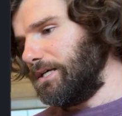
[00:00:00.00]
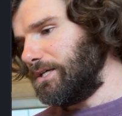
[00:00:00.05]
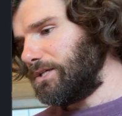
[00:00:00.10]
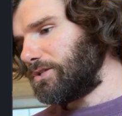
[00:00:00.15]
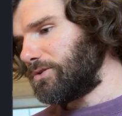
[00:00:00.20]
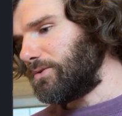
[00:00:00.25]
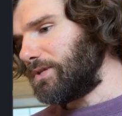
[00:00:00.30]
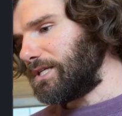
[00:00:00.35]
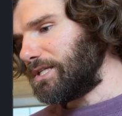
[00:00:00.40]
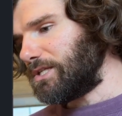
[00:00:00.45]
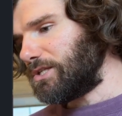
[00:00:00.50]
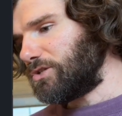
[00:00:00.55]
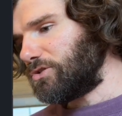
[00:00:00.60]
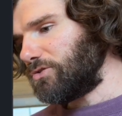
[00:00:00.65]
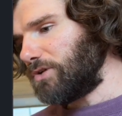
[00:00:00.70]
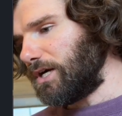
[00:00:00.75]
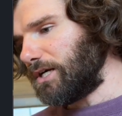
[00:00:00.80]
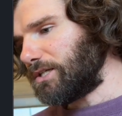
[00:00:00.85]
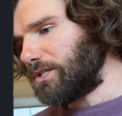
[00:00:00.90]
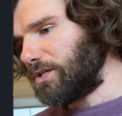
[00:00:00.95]
So this
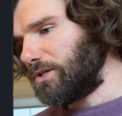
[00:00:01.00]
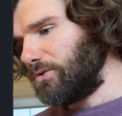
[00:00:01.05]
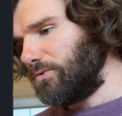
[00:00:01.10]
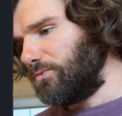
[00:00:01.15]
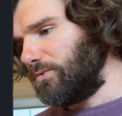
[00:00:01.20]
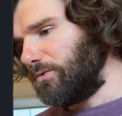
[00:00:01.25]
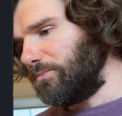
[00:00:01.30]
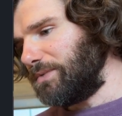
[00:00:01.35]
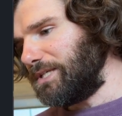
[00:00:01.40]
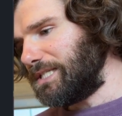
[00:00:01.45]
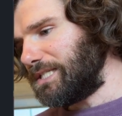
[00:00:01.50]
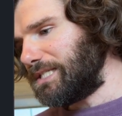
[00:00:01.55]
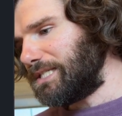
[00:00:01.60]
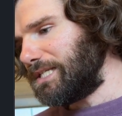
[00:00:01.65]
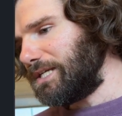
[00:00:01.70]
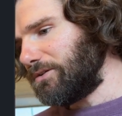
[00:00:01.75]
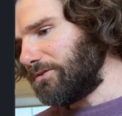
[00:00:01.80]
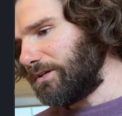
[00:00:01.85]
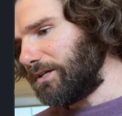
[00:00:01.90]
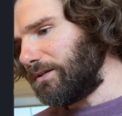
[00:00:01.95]
struct will be
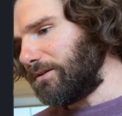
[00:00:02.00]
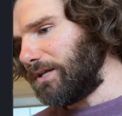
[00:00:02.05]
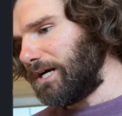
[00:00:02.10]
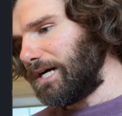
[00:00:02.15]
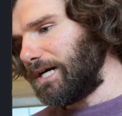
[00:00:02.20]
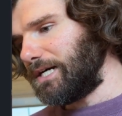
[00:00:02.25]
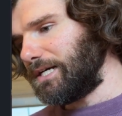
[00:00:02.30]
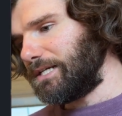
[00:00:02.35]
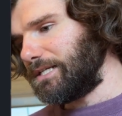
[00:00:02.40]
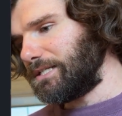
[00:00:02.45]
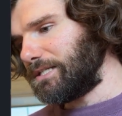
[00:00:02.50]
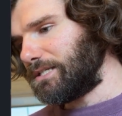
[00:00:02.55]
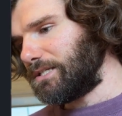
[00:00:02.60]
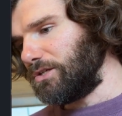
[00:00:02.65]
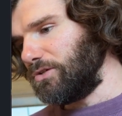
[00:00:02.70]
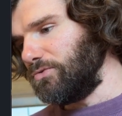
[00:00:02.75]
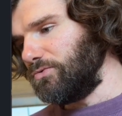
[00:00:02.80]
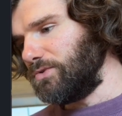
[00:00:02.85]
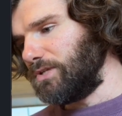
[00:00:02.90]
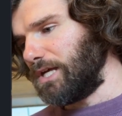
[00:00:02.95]
serialized
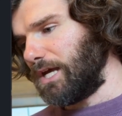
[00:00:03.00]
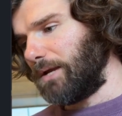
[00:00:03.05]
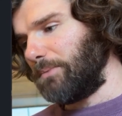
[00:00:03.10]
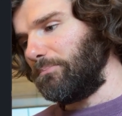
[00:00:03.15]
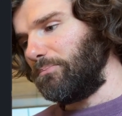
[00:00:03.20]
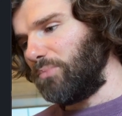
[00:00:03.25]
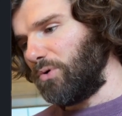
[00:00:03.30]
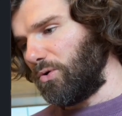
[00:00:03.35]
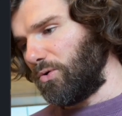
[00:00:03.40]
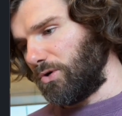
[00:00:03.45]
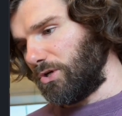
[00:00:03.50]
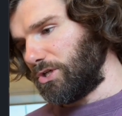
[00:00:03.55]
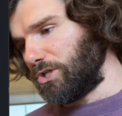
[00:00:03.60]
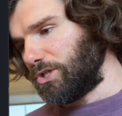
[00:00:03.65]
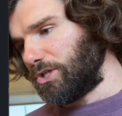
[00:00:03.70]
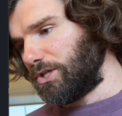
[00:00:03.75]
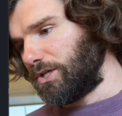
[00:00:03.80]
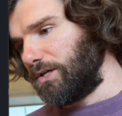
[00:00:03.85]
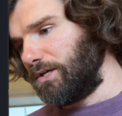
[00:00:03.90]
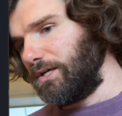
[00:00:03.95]
using
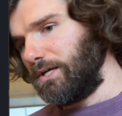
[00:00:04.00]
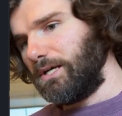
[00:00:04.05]
Borscht